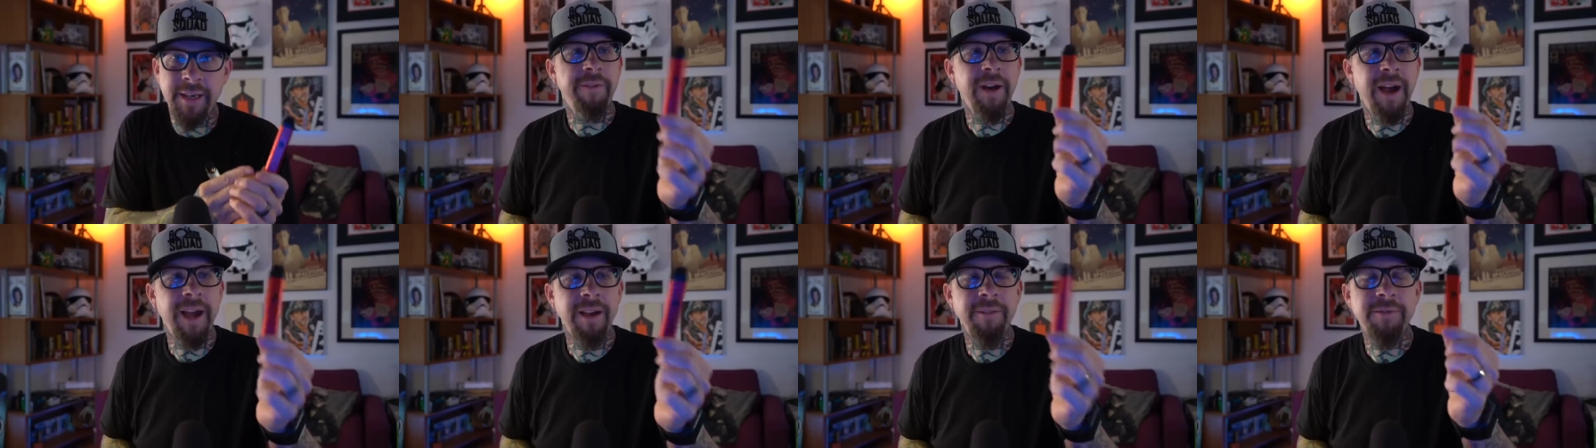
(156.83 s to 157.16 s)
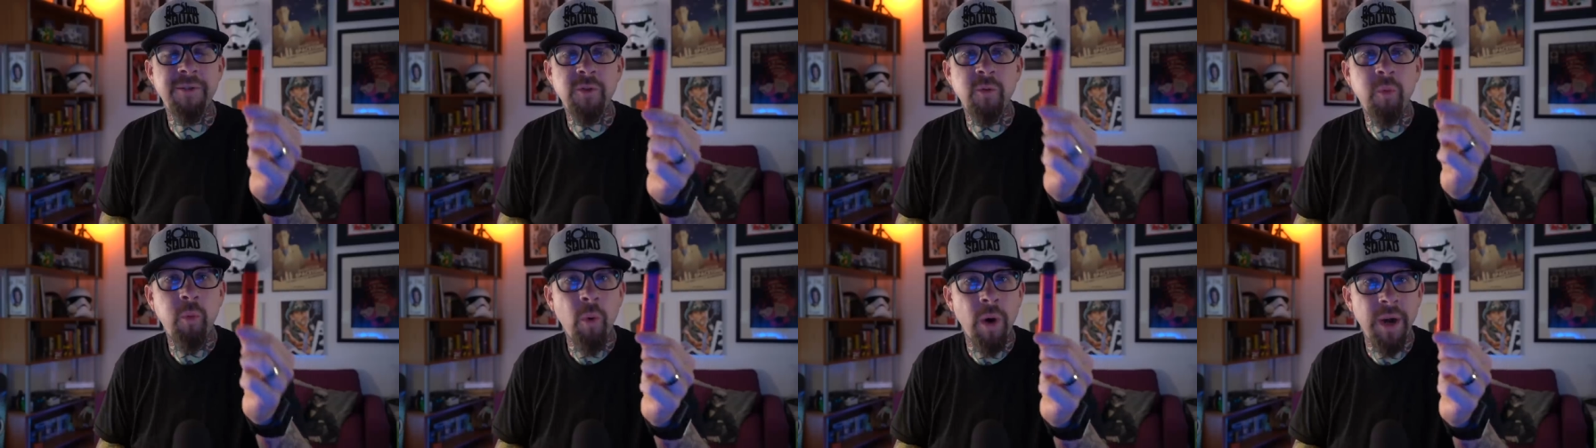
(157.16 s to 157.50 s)

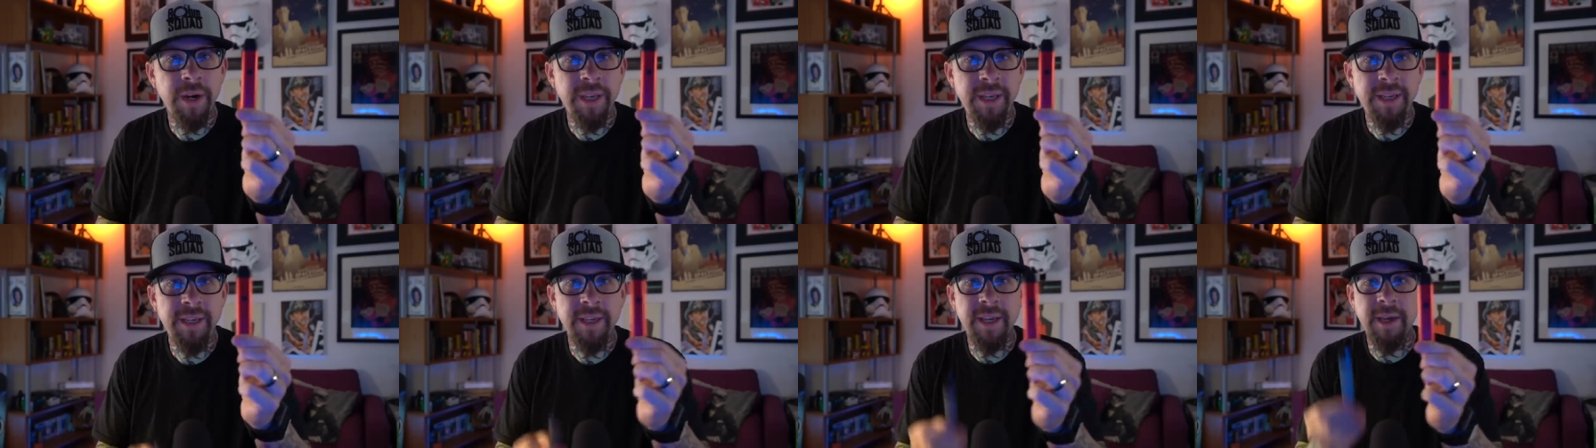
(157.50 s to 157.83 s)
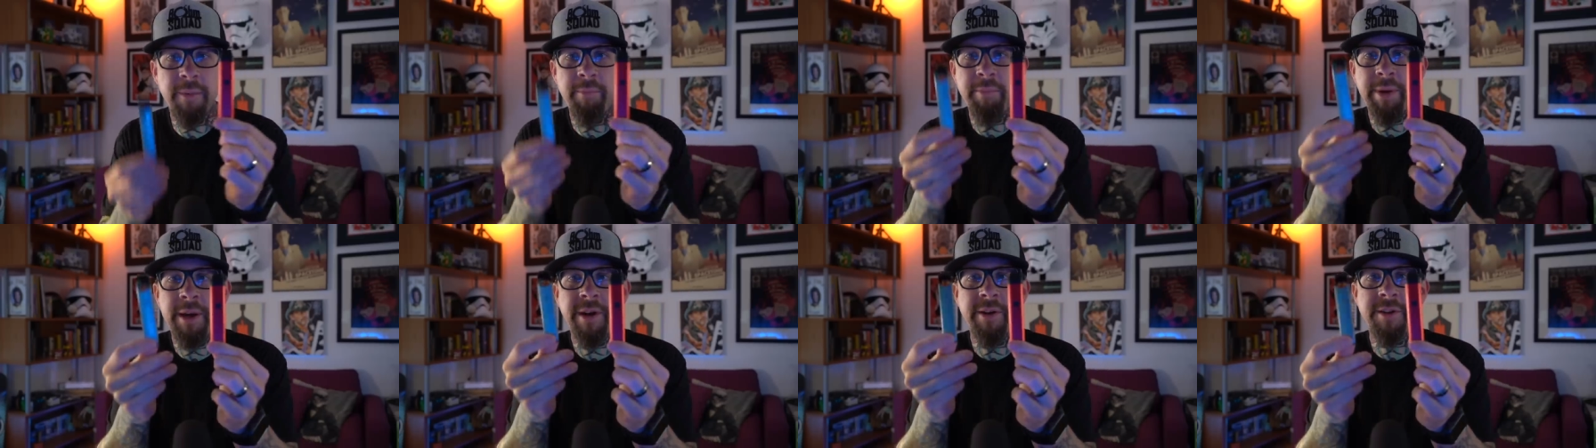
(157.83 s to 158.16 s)
five twenty
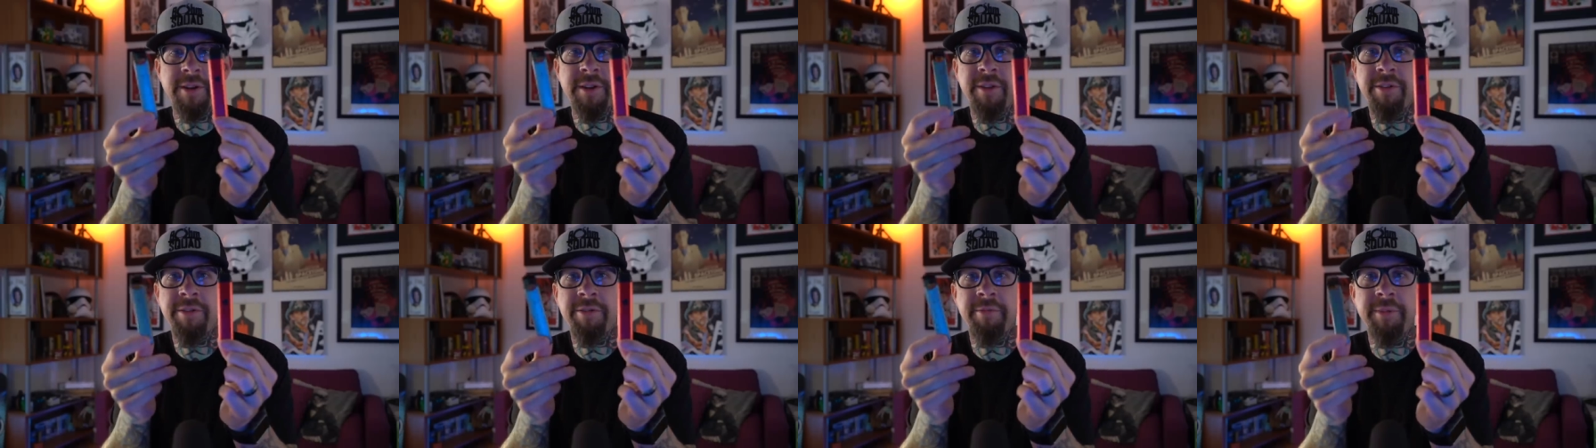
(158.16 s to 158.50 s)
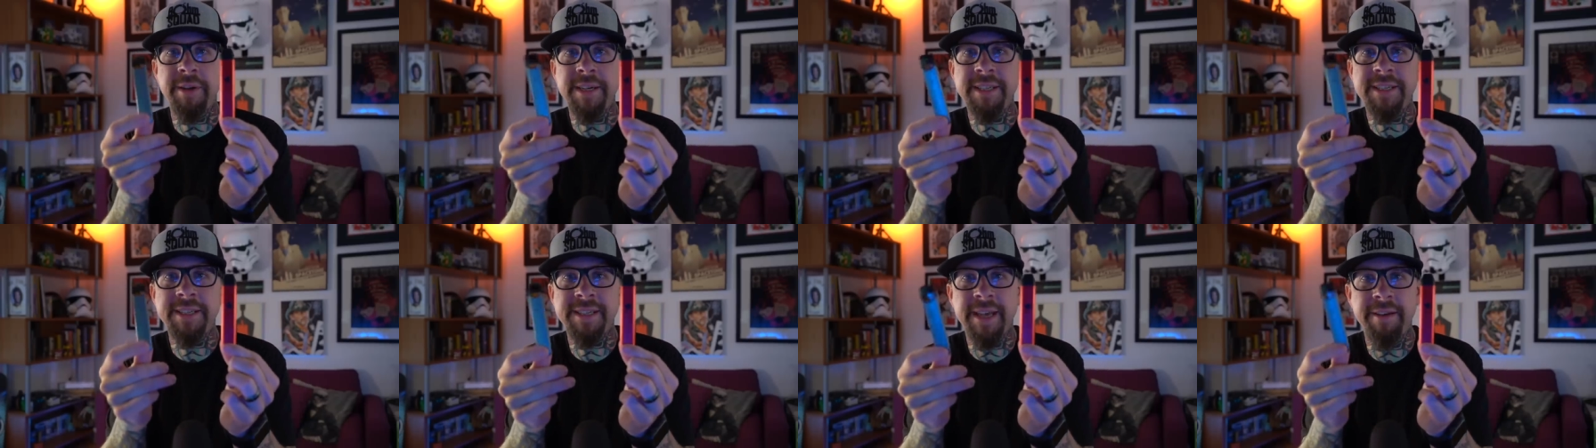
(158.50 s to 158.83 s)
compared to
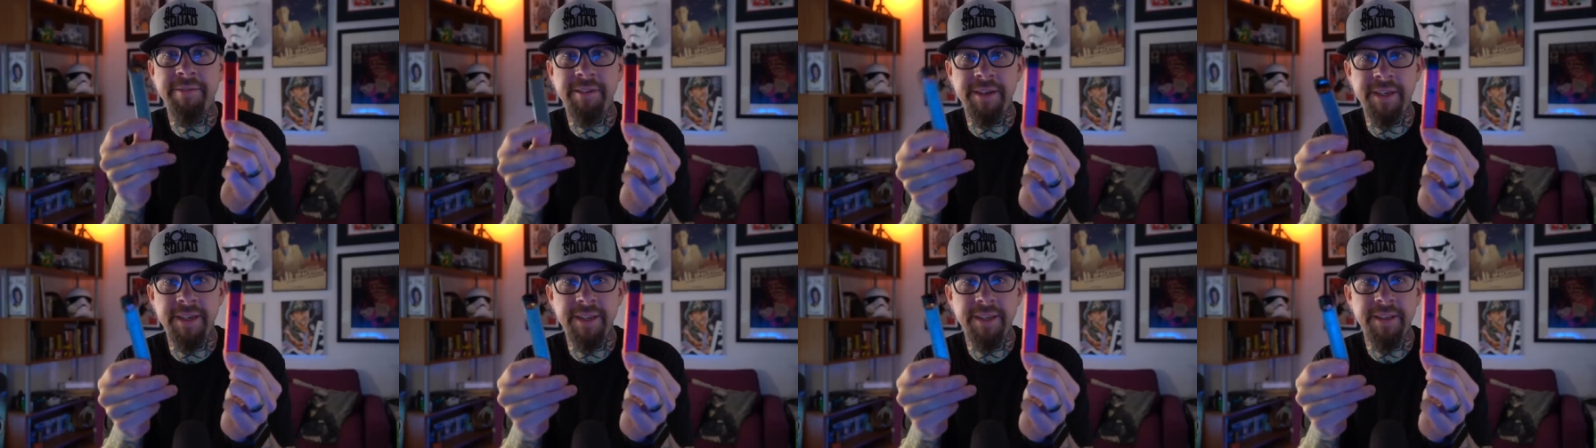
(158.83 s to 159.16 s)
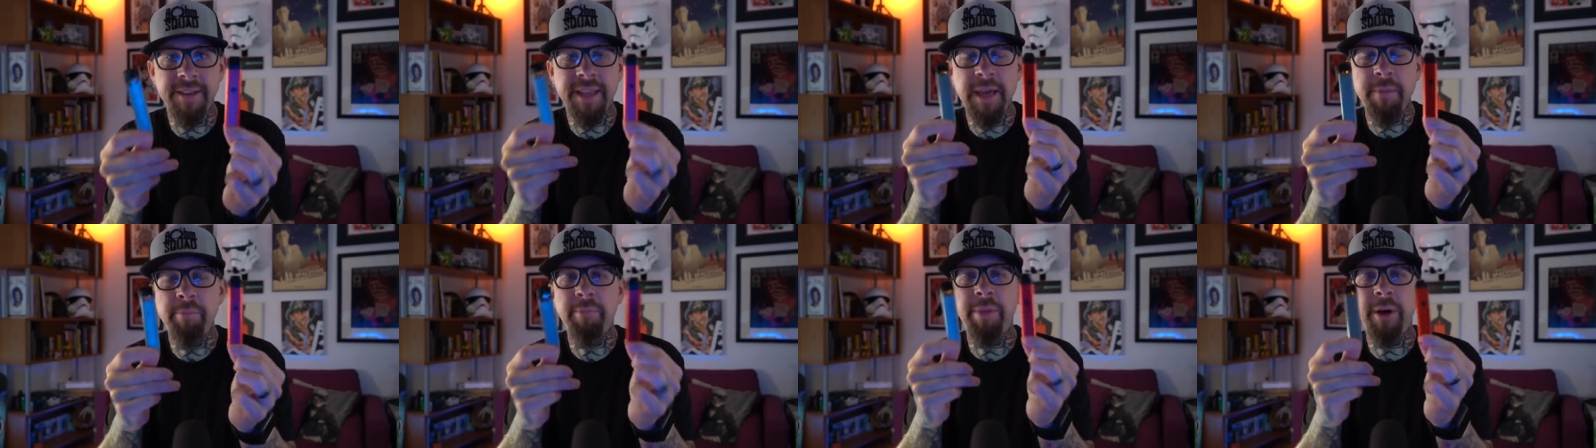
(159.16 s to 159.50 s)
three seventy.
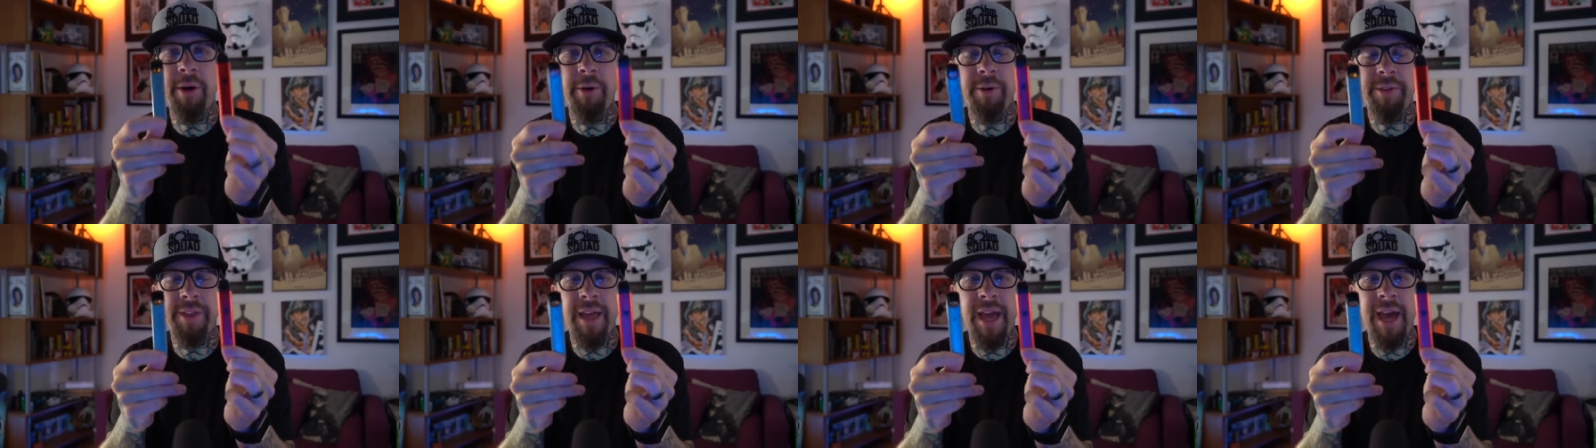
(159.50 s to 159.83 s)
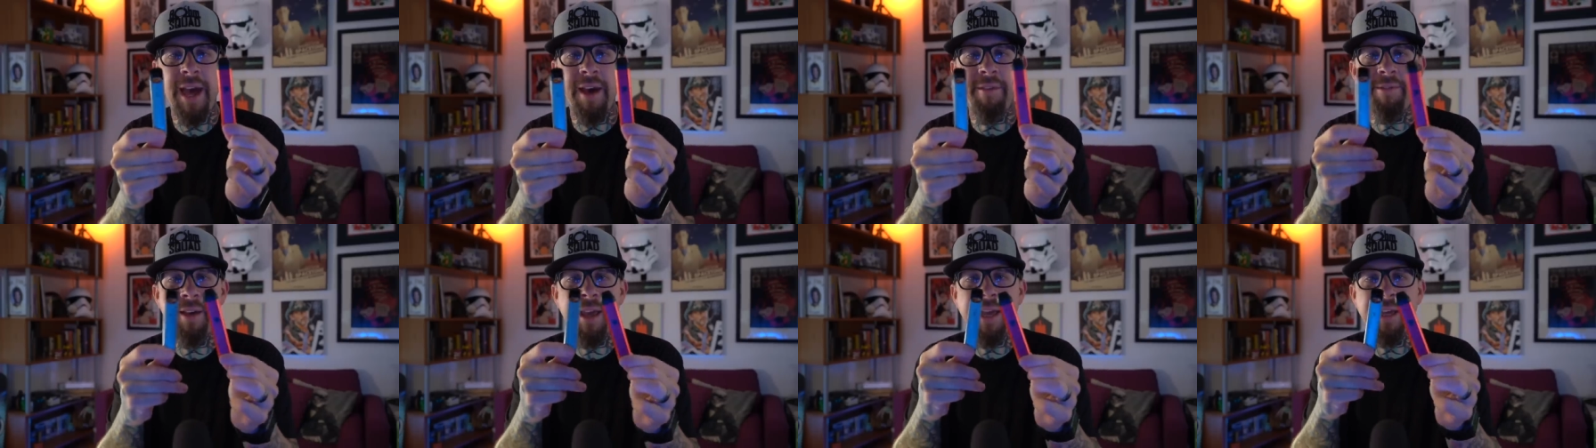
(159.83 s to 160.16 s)
They both
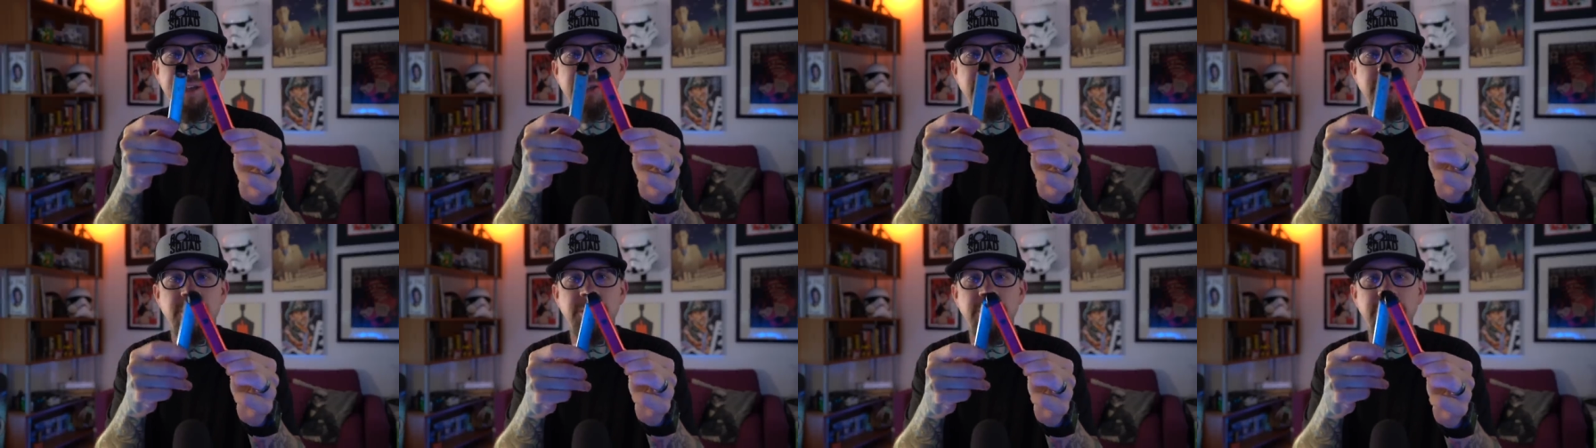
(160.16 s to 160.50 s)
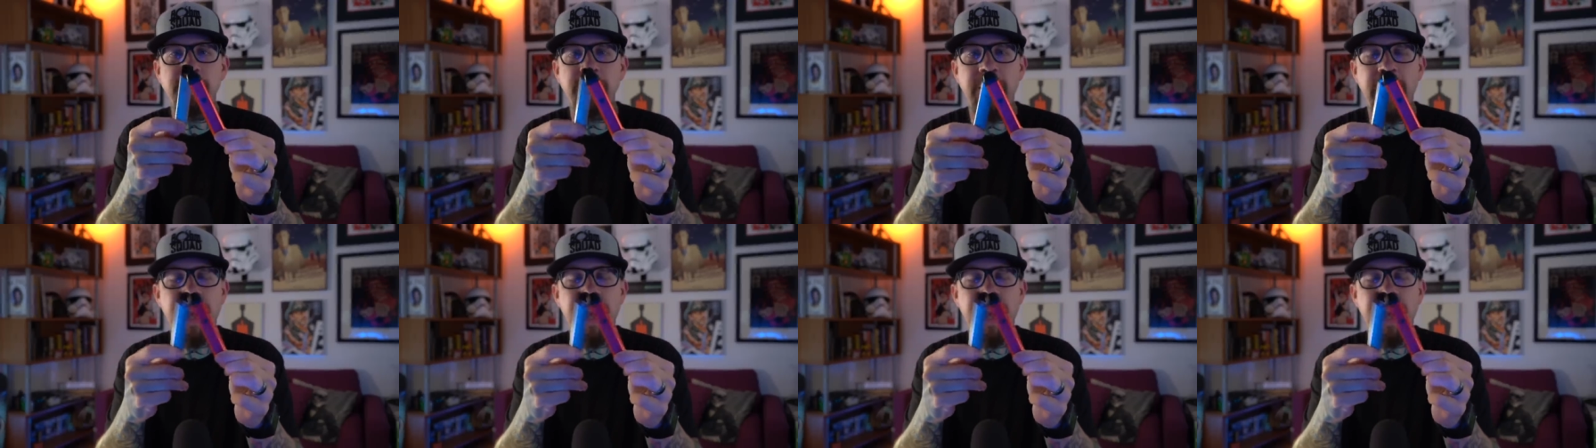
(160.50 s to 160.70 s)
have a two